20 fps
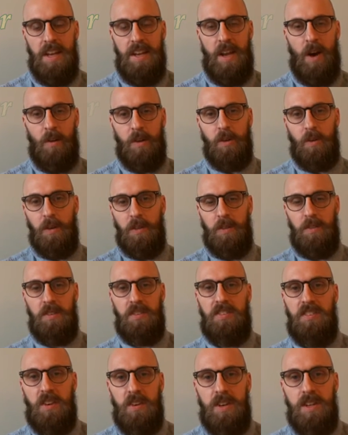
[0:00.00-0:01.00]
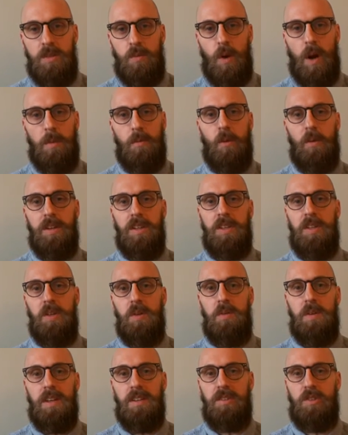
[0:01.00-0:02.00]
Now, in going through this series, what I'm going to
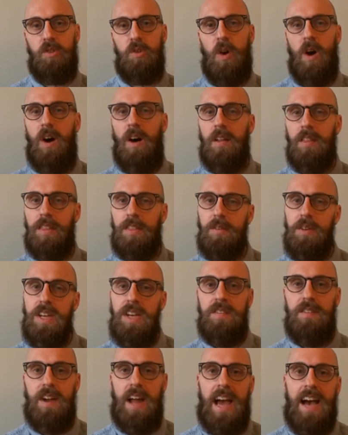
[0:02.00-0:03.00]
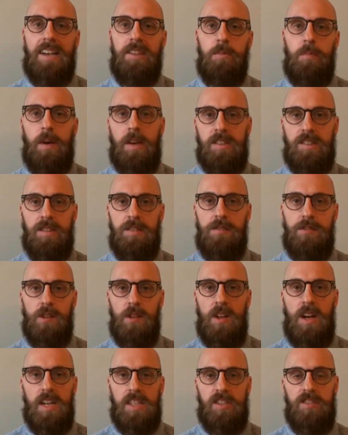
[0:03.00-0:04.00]
do is draw on three different aspects of
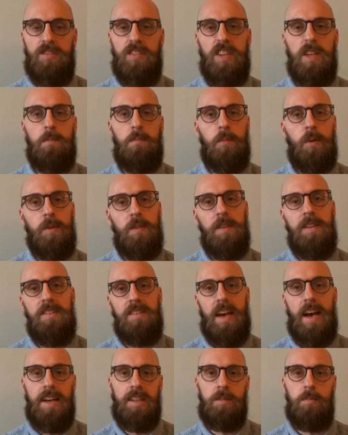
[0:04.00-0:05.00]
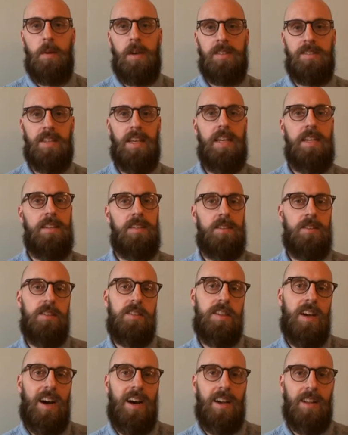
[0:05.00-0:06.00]
philosophy and put these aspects into
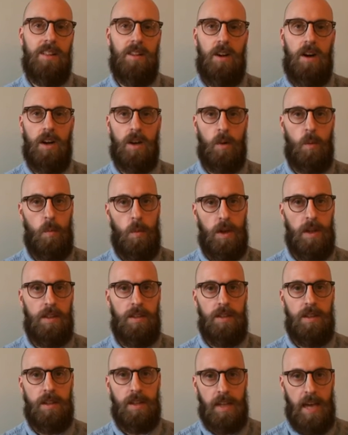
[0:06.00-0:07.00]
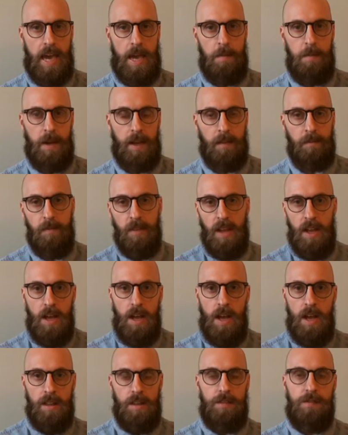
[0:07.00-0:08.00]
dialogue with gaming.
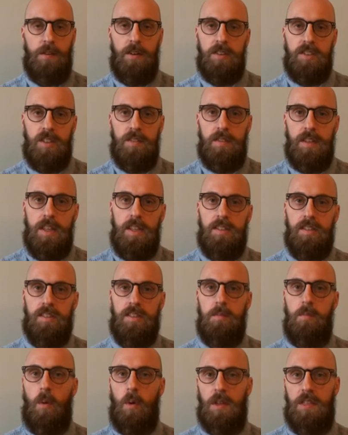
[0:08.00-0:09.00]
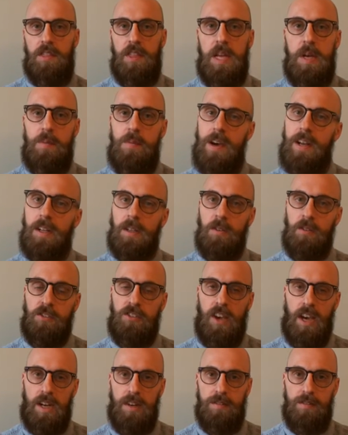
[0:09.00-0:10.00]
The first of these is the more theoretical
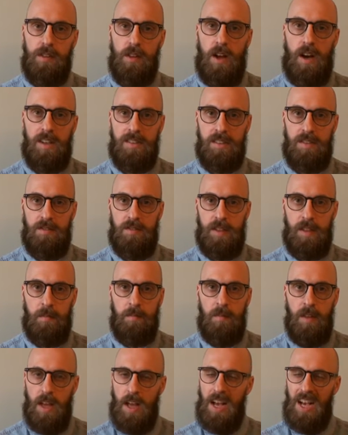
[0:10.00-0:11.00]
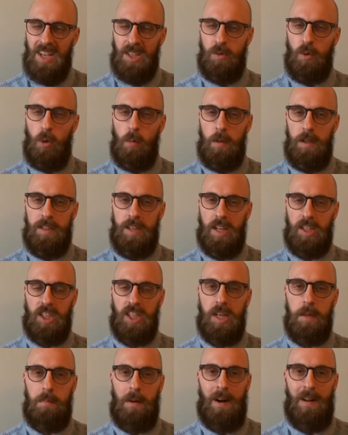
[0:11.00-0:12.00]
side of philosophy. So we'll be
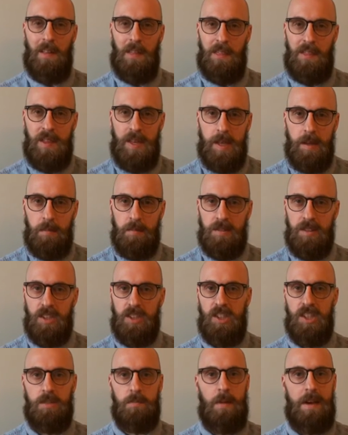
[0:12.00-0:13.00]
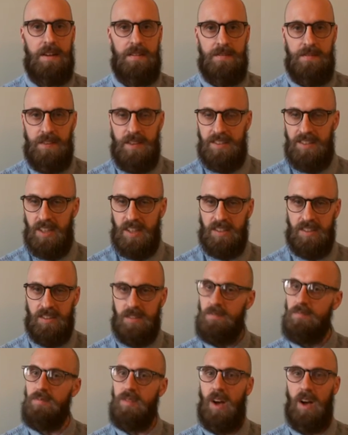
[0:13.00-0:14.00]
touching upon themes such as
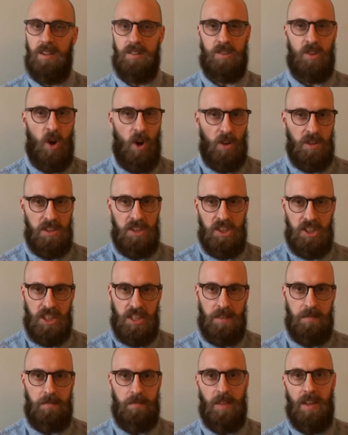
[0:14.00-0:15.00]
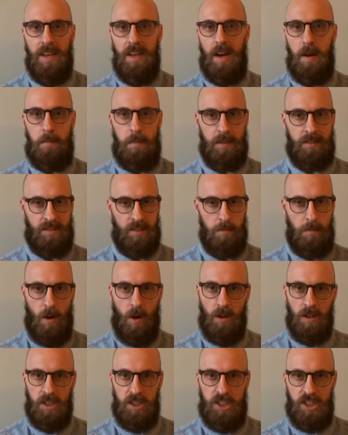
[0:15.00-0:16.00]
metaphysics, ontology,
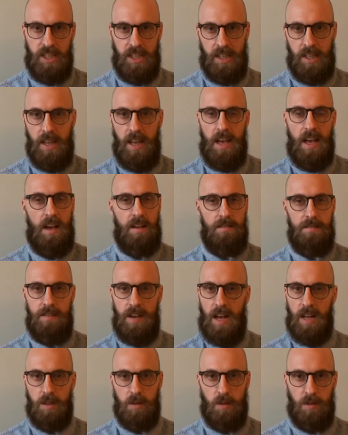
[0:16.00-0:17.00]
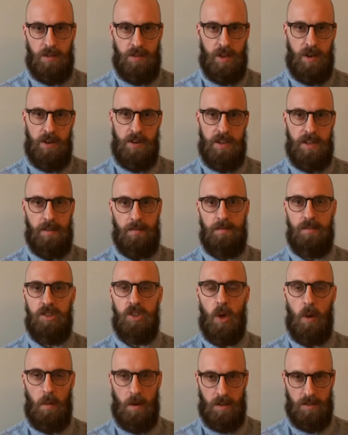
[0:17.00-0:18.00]
epistemology, value theory,
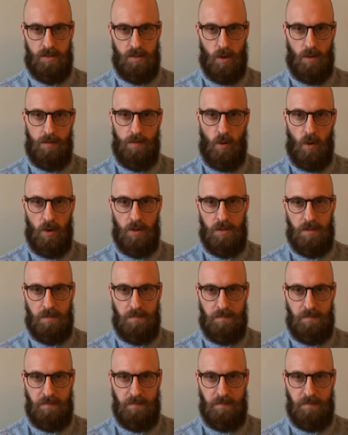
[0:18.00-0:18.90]
so on and so forth.